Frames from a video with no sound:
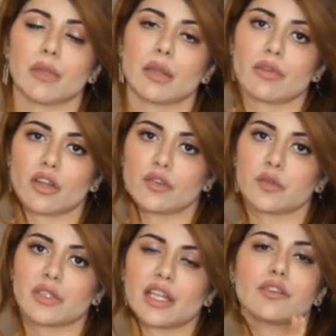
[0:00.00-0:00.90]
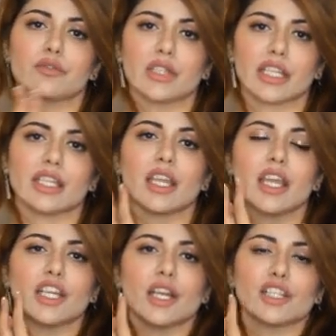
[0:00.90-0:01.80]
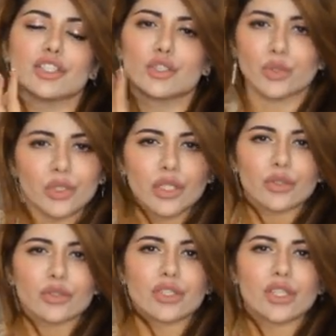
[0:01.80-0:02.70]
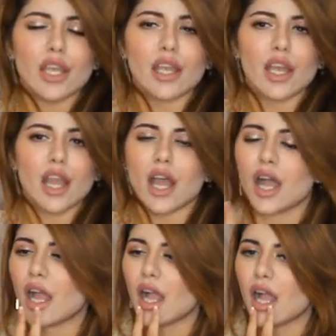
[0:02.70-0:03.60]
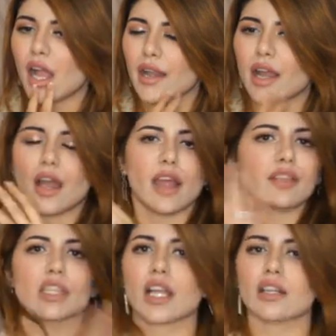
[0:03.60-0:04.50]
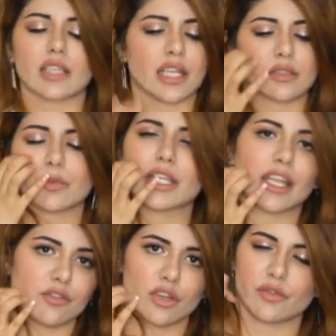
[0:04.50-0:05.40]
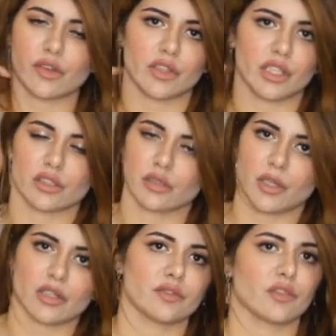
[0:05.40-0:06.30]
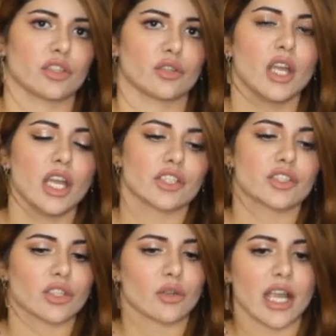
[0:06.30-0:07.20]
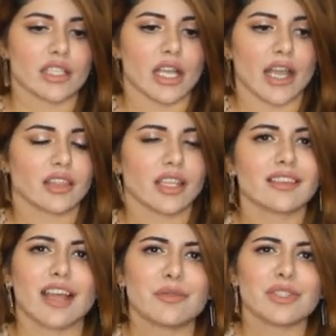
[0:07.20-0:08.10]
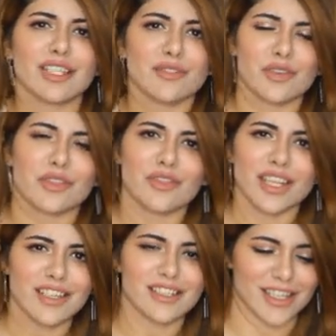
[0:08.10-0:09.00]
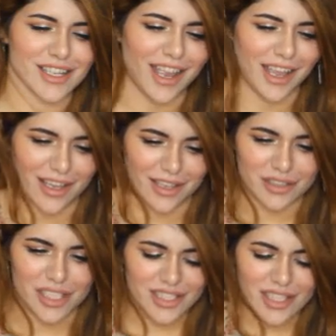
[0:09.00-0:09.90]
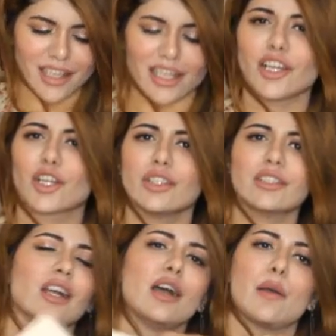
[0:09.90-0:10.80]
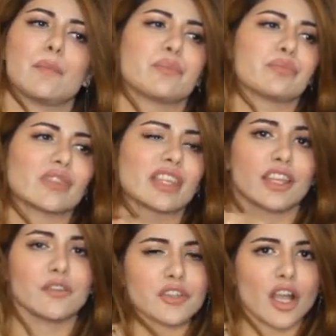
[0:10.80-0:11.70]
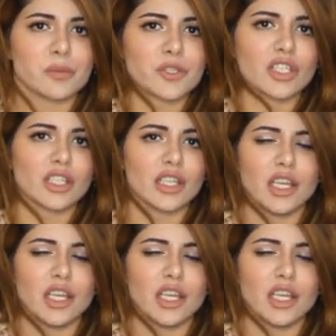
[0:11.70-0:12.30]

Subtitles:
my perfumes that I really do use, and everything else I just want to get rid of everything, to be honest with you. So guys, I think that was it for the video today. Is that a good gift option?